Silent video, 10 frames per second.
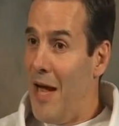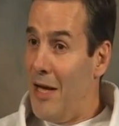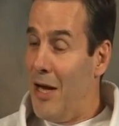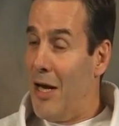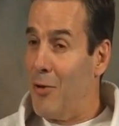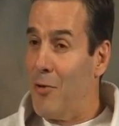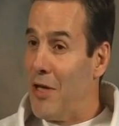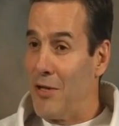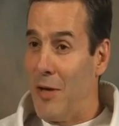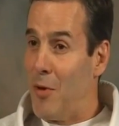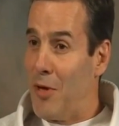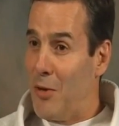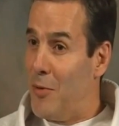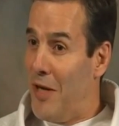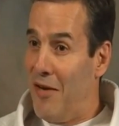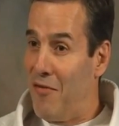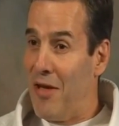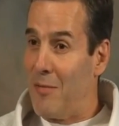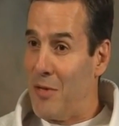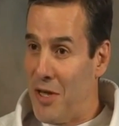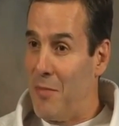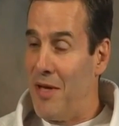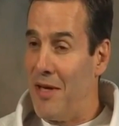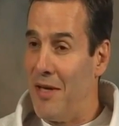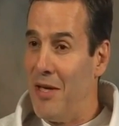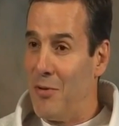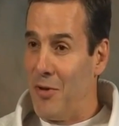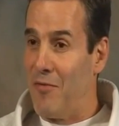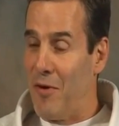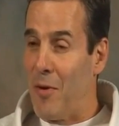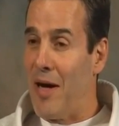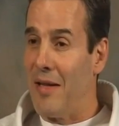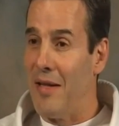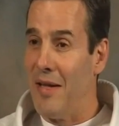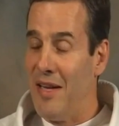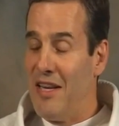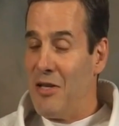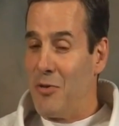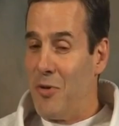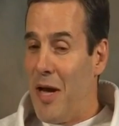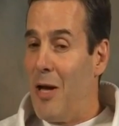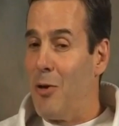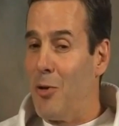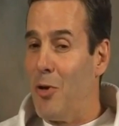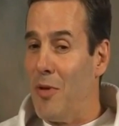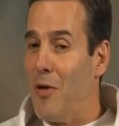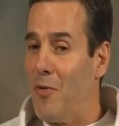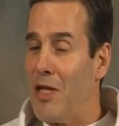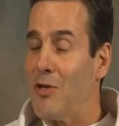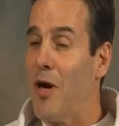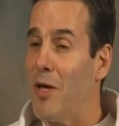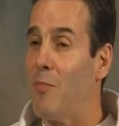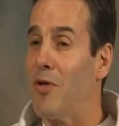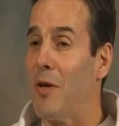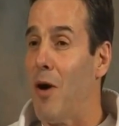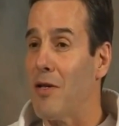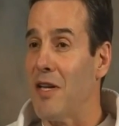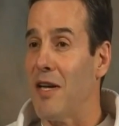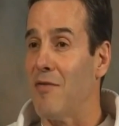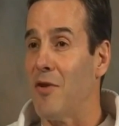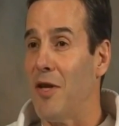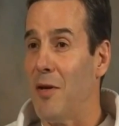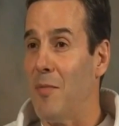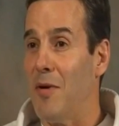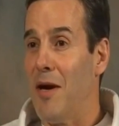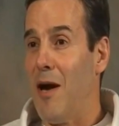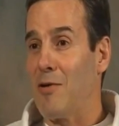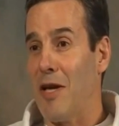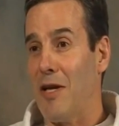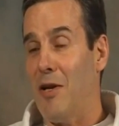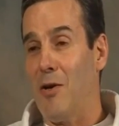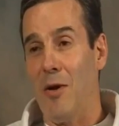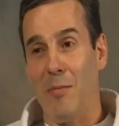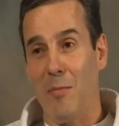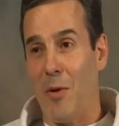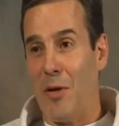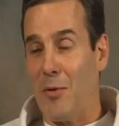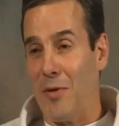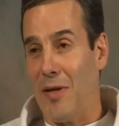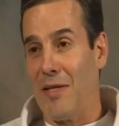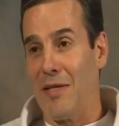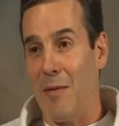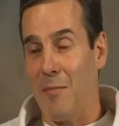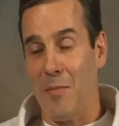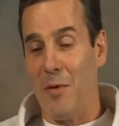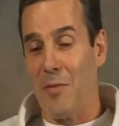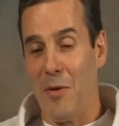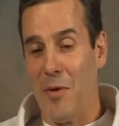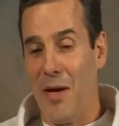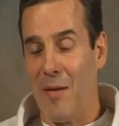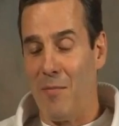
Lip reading: I told Rickson, I'm not going to do anything, I'm just coming here to give you a ride. So when Hélio told me, no, let's go ahead and put the boxing gloves on him, I was like, no, I'm not going to do this. No way.